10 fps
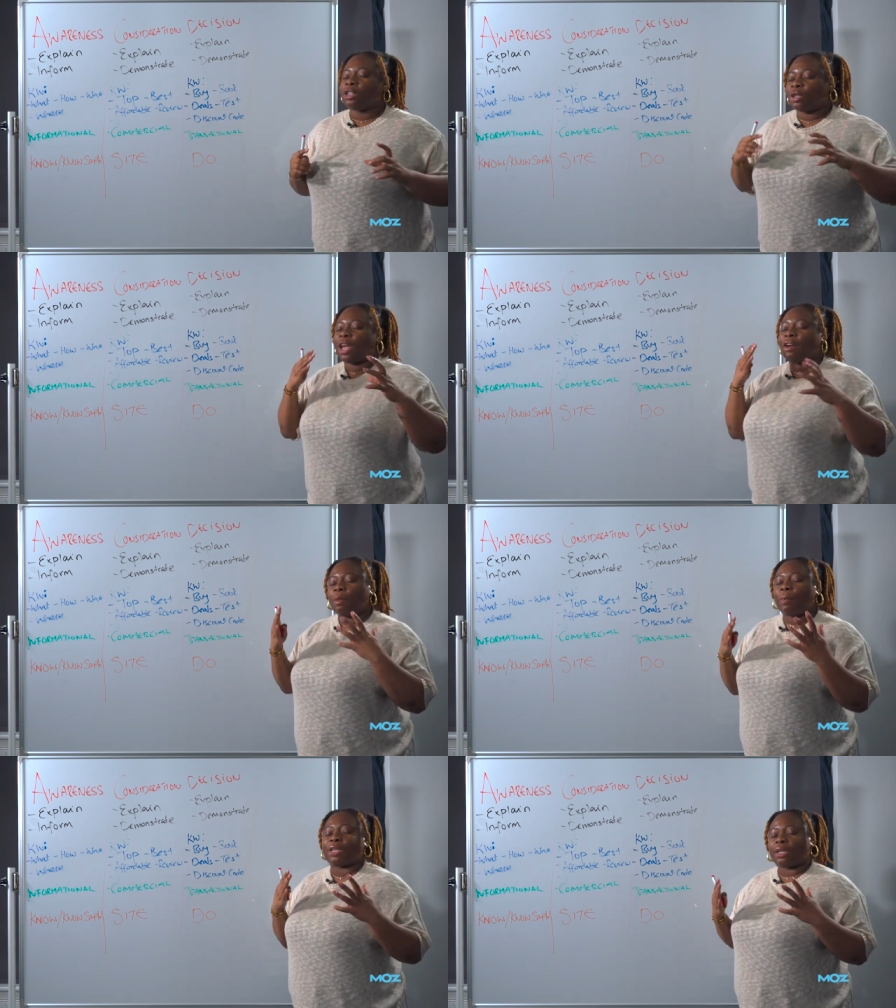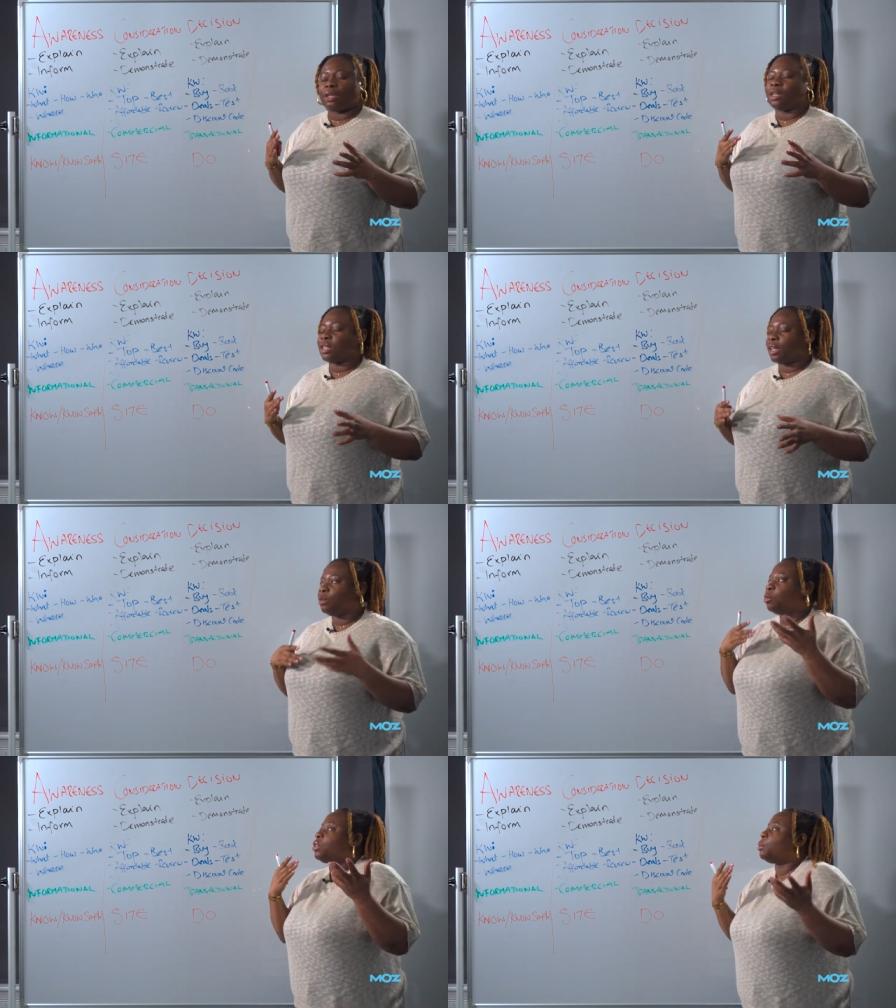So they have a better understanding
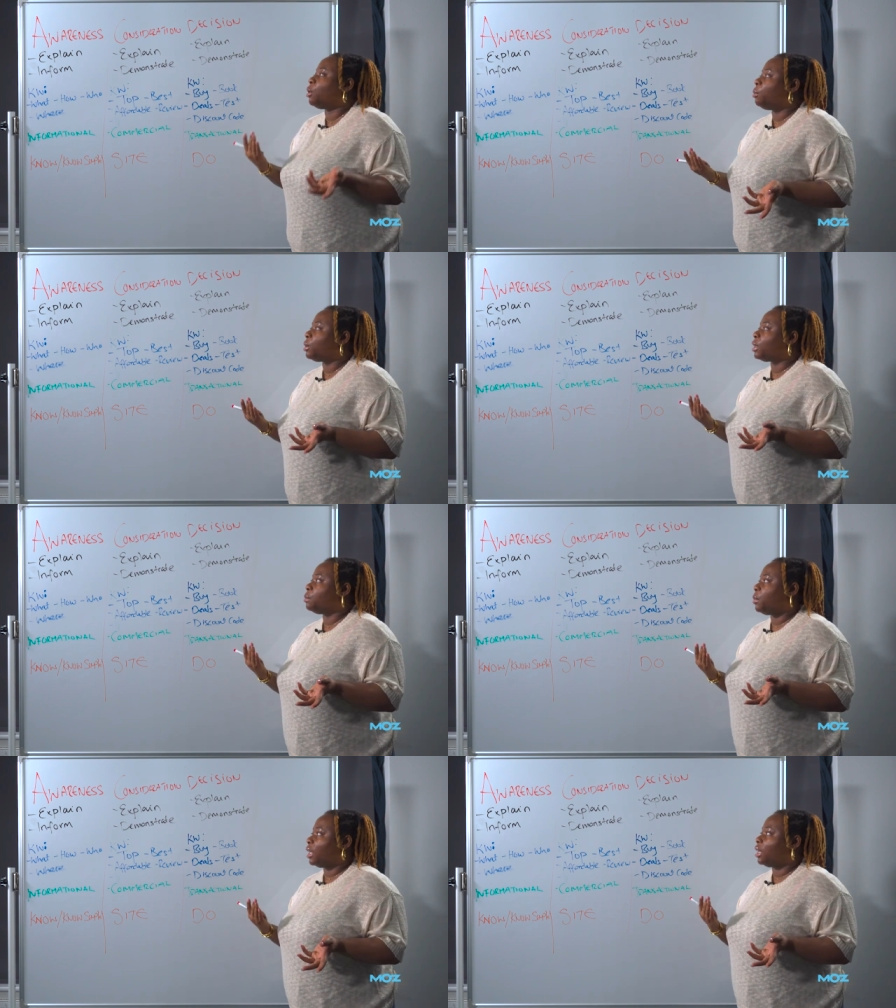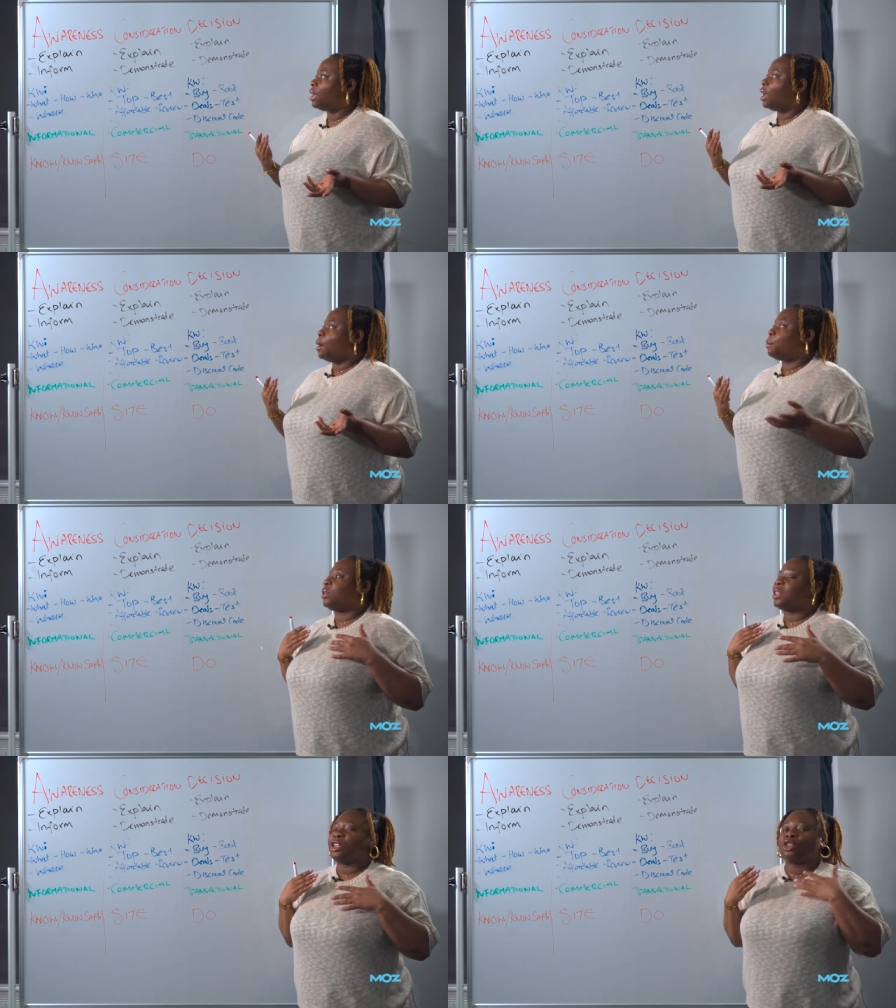of what the problem could be,
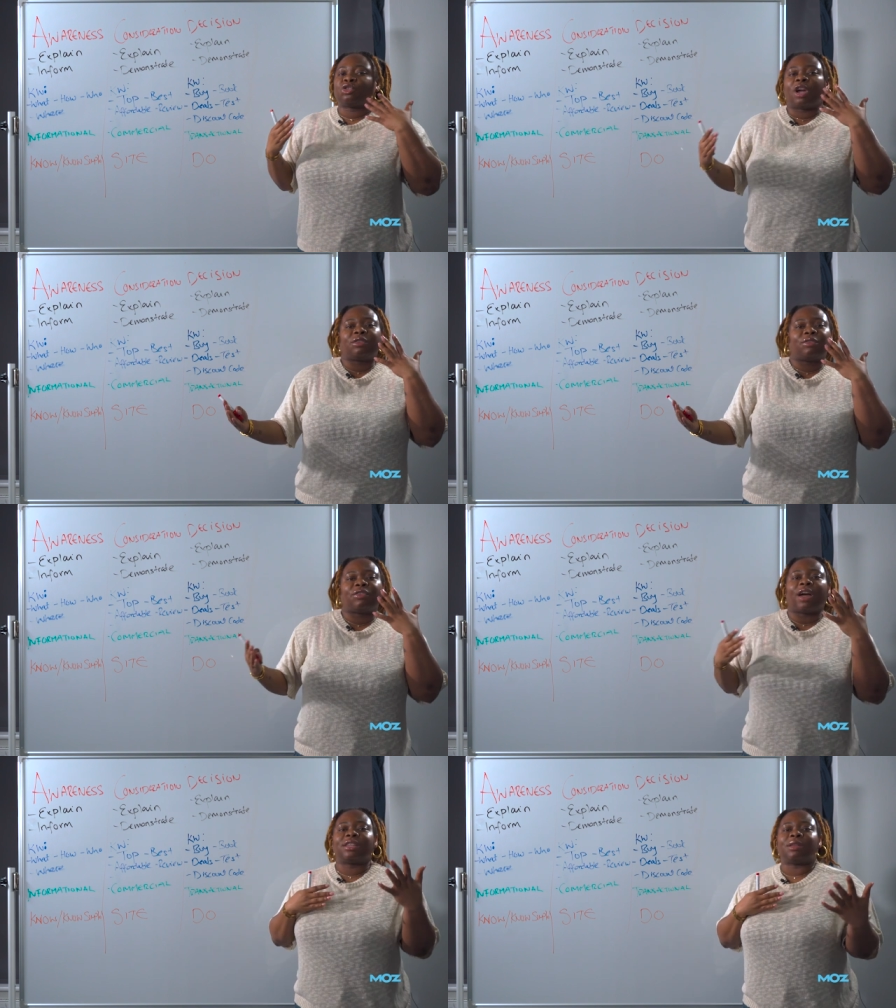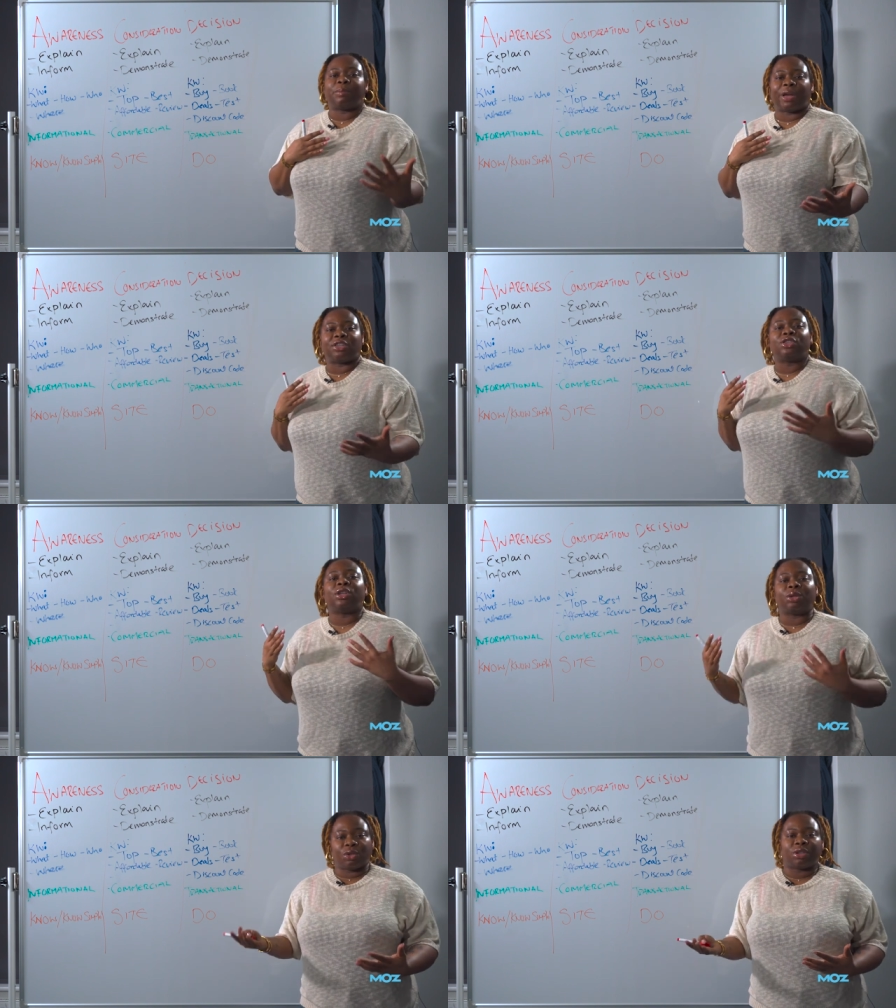but they're just trying to find the best
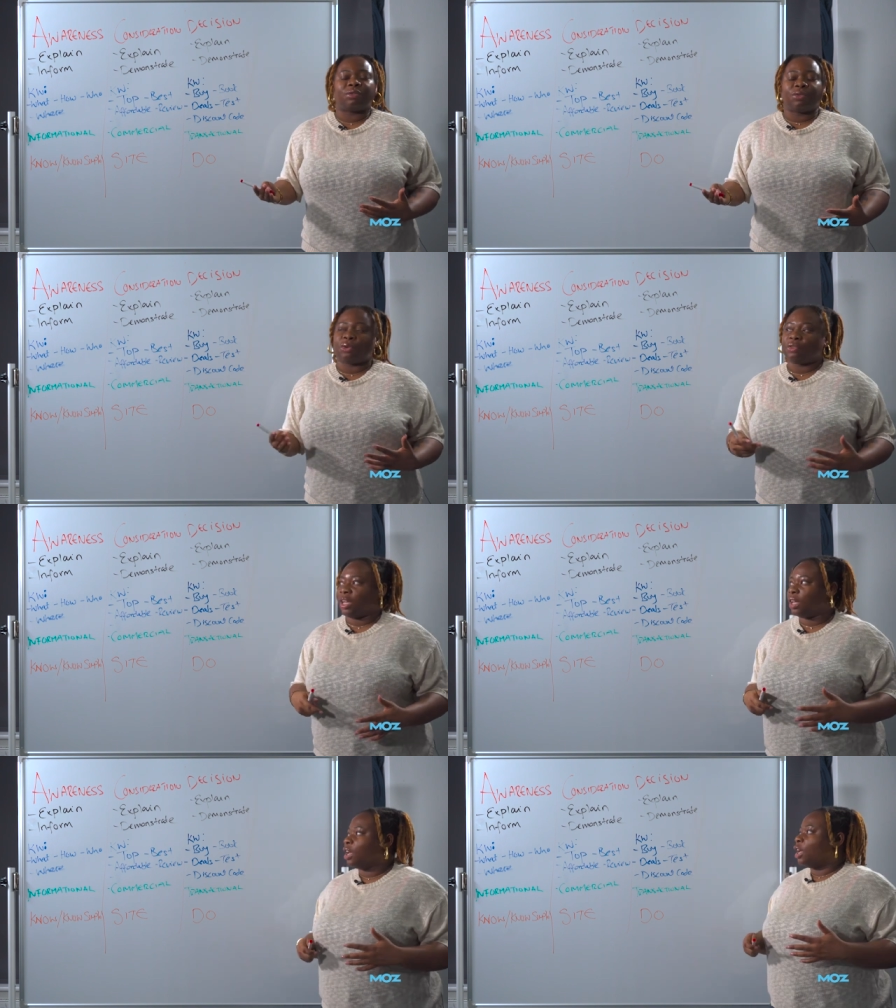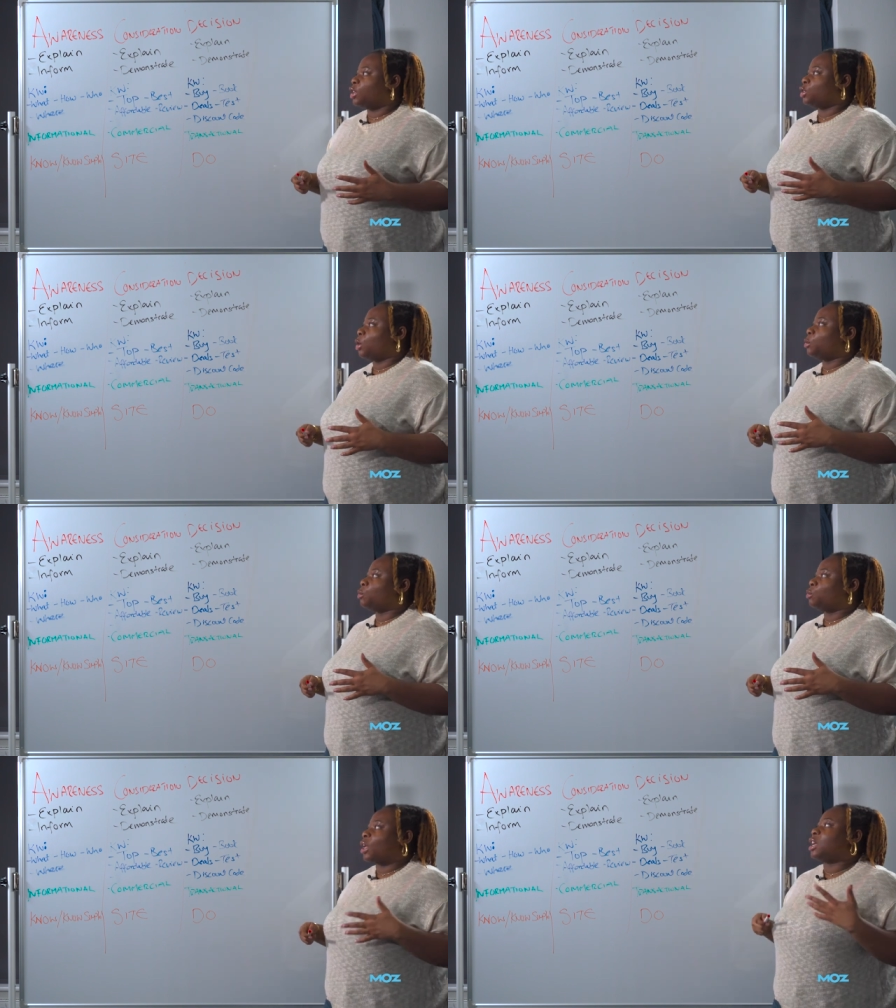solution for it.
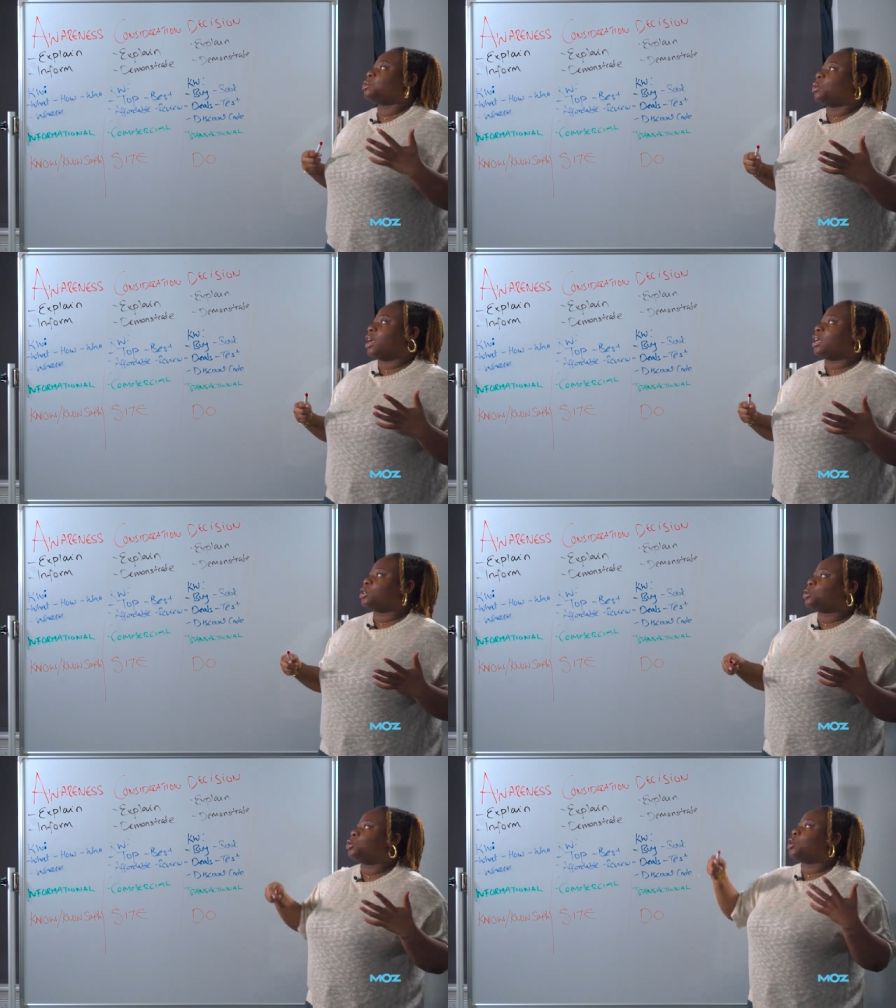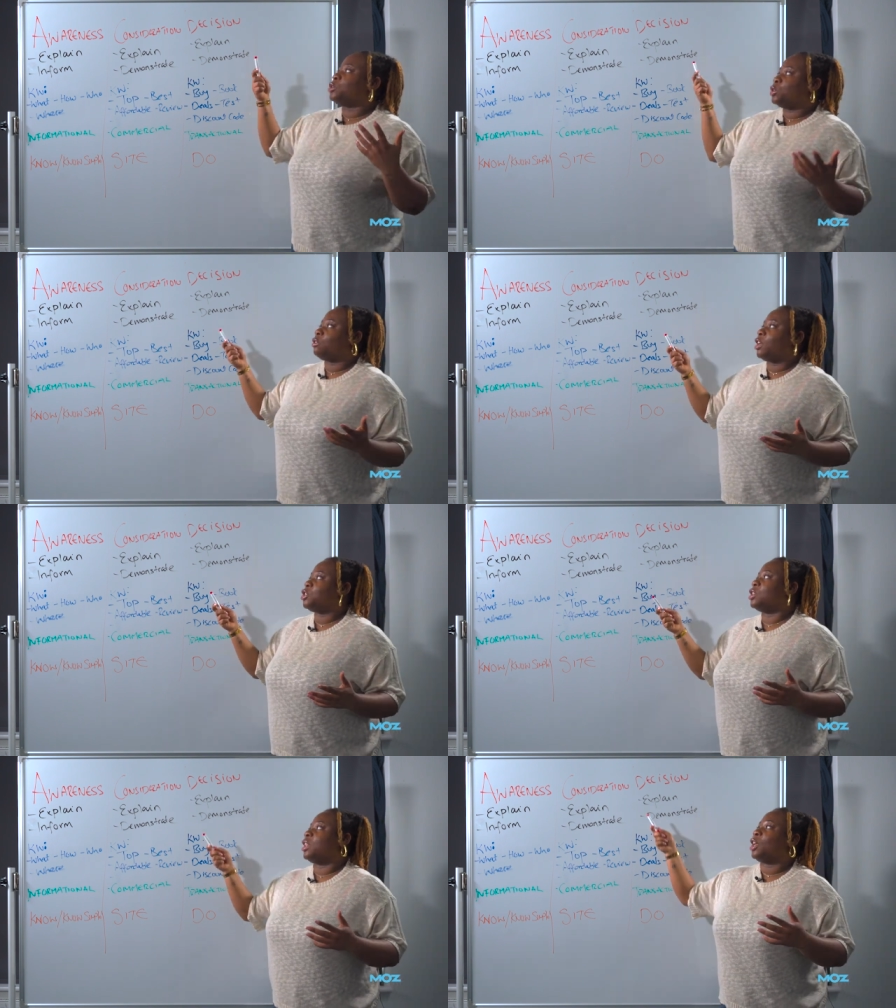So that's why it's called consideration.